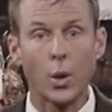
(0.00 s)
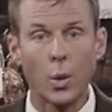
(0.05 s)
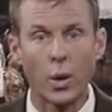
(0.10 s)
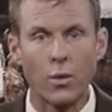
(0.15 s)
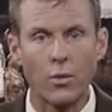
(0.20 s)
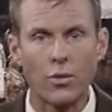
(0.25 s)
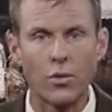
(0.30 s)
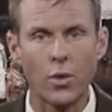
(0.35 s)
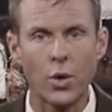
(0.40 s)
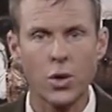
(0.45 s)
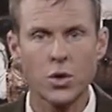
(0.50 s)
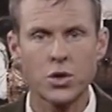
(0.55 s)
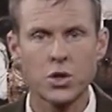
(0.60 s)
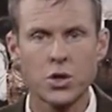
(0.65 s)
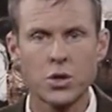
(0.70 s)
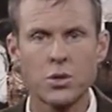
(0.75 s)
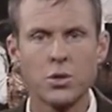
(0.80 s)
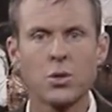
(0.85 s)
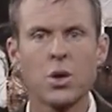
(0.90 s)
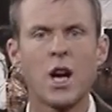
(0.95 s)
Though a
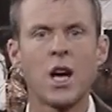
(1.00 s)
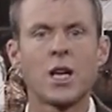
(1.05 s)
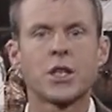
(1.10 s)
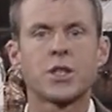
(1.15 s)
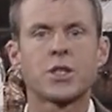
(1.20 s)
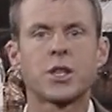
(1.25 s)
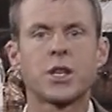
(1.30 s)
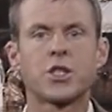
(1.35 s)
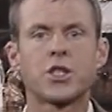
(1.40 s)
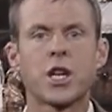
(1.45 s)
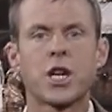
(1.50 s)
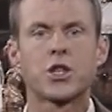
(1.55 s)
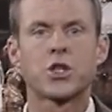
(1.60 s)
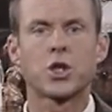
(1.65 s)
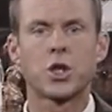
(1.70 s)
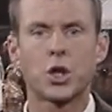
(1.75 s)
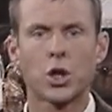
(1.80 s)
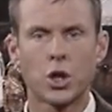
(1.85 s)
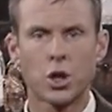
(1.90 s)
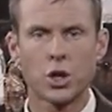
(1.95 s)
virtue such
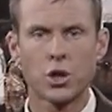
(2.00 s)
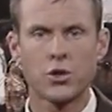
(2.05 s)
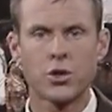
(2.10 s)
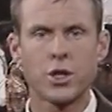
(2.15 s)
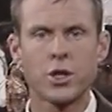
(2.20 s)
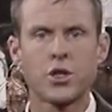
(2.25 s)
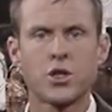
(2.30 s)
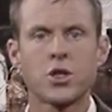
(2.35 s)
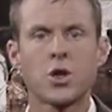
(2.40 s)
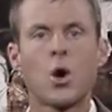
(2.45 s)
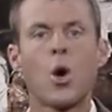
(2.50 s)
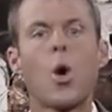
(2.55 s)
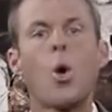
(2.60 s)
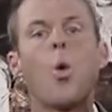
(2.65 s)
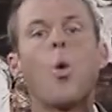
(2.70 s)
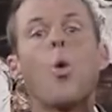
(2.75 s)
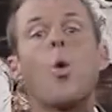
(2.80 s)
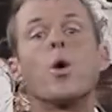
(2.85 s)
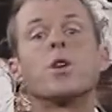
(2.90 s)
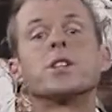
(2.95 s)
as courage
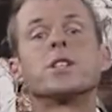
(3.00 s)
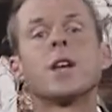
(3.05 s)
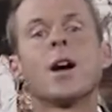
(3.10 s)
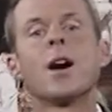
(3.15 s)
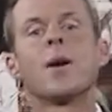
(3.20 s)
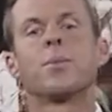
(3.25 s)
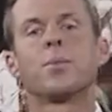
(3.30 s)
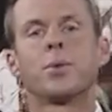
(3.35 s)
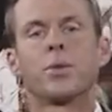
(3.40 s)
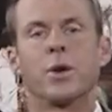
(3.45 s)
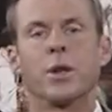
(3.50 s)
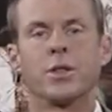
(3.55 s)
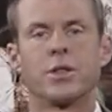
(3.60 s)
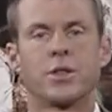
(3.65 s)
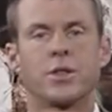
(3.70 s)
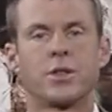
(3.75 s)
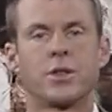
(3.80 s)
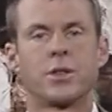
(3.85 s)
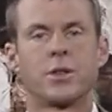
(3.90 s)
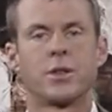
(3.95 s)
or
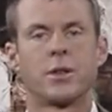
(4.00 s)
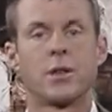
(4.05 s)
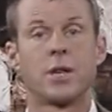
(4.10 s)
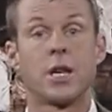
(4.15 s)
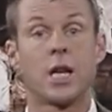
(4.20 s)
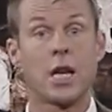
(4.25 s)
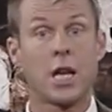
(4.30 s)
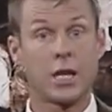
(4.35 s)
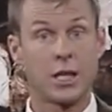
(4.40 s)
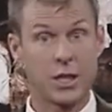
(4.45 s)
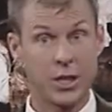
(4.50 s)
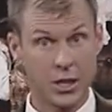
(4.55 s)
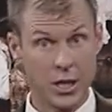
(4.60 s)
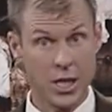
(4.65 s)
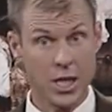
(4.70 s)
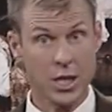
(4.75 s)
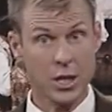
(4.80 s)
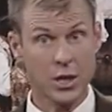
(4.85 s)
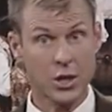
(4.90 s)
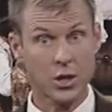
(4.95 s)
temperance
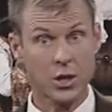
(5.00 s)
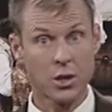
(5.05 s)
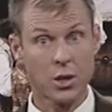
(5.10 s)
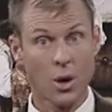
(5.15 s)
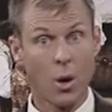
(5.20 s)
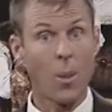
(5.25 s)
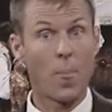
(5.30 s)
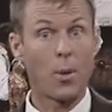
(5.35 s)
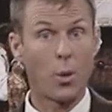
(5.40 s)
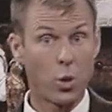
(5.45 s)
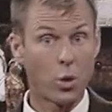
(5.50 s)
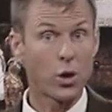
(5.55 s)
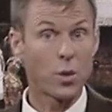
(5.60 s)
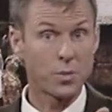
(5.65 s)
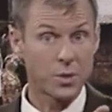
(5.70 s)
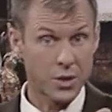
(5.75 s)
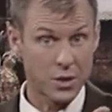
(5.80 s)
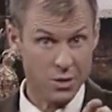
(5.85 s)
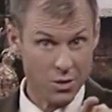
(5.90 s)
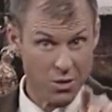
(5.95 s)
seeks
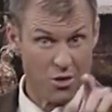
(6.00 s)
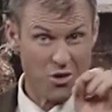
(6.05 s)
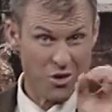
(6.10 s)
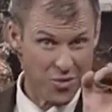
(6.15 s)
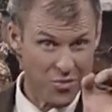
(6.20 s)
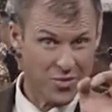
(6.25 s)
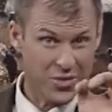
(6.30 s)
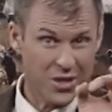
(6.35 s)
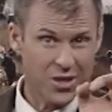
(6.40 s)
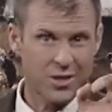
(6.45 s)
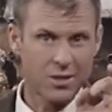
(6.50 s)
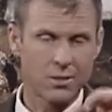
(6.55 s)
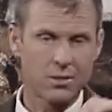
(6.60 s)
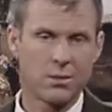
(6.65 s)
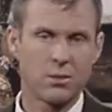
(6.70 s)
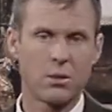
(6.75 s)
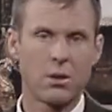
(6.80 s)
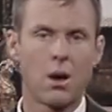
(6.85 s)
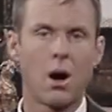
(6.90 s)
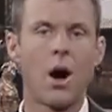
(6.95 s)
or
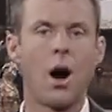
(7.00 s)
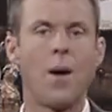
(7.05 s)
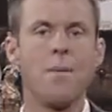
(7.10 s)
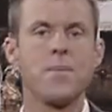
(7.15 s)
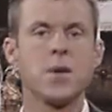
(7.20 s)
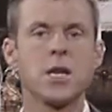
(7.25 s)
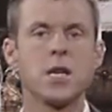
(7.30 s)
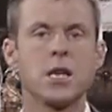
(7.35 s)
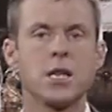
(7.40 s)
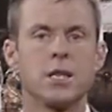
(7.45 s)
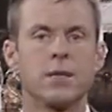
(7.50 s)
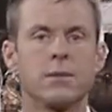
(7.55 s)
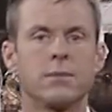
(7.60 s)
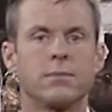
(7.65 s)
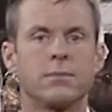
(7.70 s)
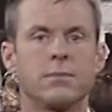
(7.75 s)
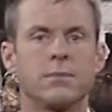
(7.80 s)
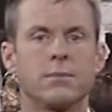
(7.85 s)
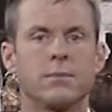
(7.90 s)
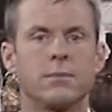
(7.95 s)
observes a mean
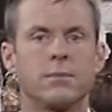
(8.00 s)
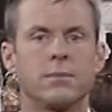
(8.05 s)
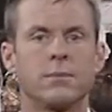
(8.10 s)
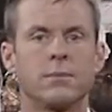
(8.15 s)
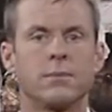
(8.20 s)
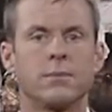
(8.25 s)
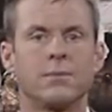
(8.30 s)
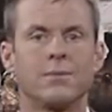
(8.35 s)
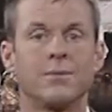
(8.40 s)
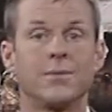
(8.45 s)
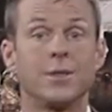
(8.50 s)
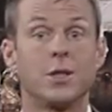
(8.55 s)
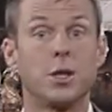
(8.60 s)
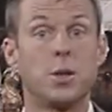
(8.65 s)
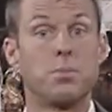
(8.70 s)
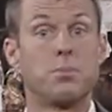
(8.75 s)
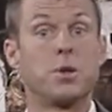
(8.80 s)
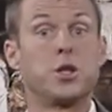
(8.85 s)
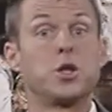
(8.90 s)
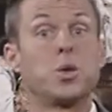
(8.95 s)

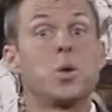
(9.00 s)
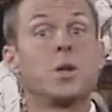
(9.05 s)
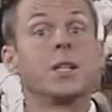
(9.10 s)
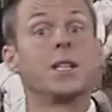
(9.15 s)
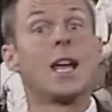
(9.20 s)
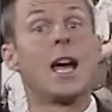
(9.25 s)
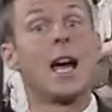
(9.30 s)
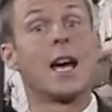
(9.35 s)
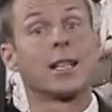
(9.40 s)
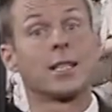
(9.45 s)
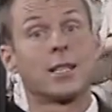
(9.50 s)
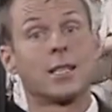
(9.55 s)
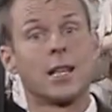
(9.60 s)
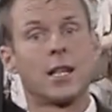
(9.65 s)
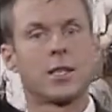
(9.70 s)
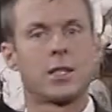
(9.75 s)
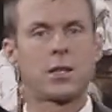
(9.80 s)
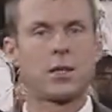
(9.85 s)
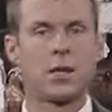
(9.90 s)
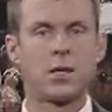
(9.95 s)
between an
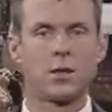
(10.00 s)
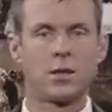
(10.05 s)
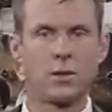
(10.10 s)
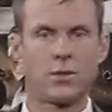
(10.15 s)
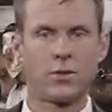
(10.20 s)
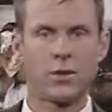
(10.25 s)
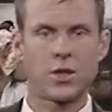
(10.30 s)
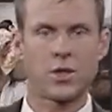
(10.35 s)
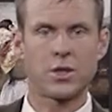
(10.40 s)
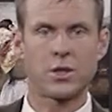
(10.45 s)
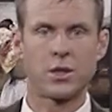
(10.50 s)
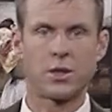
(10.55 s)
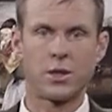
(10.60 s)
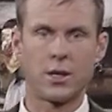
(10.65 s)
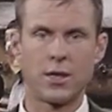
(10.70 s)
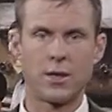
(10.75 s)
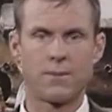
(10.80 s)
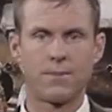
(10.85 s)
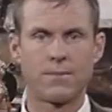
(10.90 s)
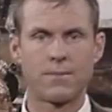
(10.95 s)
excess and a
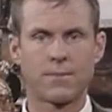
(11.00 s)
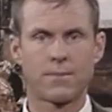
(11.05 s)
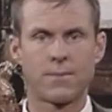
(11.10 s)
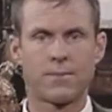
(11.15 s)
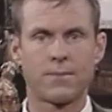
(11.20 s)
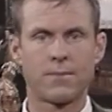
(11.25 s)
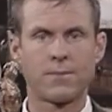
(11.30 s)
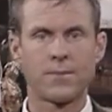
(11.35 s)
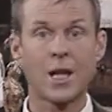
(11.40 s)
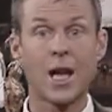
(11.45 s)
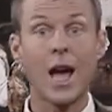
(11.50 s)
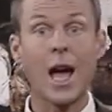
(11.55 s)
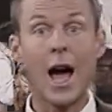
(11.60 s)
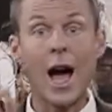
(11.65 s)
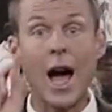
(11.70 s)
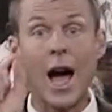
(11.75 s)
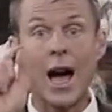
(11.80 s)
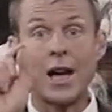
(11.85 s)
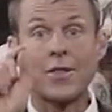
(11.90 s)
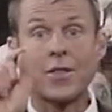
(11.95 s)
deficiency,
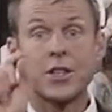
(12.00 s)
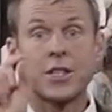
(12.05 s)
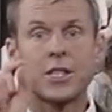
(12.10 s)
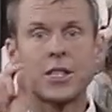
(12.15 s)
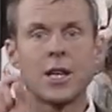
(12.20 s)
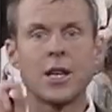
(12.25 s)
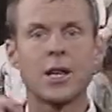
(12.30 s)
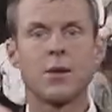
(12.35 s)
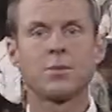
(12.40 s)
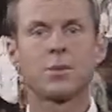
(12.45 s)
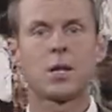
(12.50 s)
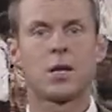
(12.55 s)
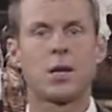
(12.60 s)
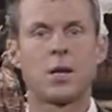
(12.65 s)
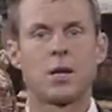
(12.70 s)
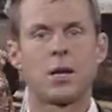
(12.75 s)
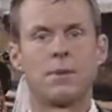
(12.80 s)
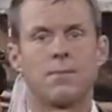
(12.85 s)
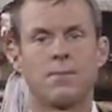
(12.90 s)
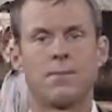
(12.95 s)
at the same
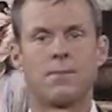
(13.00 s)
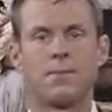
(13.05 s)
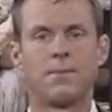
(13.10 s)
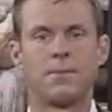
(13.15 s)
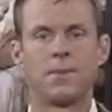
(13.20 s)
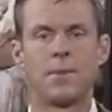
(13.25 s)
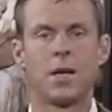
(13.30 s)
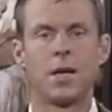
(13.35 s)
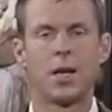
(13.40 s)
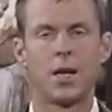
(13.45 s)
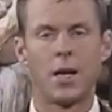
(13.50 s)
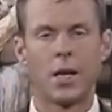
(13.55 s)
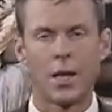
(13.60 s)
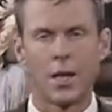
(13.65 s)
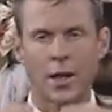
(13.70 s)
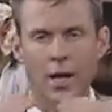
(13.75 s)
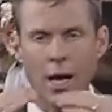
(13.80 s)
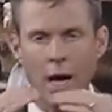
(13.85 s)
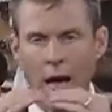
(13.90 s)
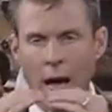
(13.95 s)
time,
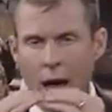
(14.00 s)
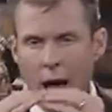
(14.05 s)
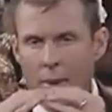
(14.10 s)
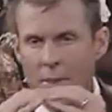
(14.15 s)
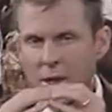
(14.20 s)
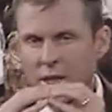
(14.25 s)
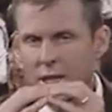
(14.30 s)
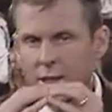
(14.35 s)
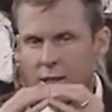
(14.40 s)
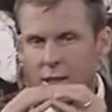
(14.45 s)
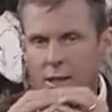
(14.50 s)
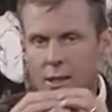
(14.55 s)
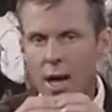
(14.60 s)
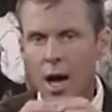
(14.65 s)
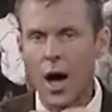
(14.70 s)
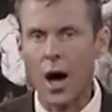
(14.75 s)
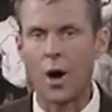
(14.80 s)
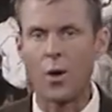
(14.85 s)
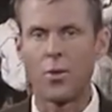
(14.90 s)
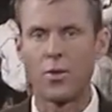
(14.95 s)
the habit
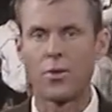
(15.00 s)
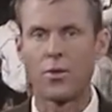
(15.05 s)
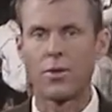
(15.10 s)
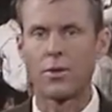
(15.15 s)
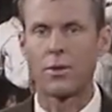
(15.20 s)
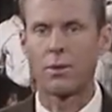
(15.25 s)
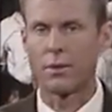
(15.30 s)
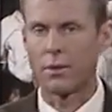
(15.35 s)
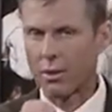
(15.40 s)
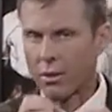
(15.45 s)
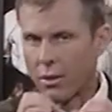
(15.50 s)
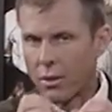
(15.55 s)
itself,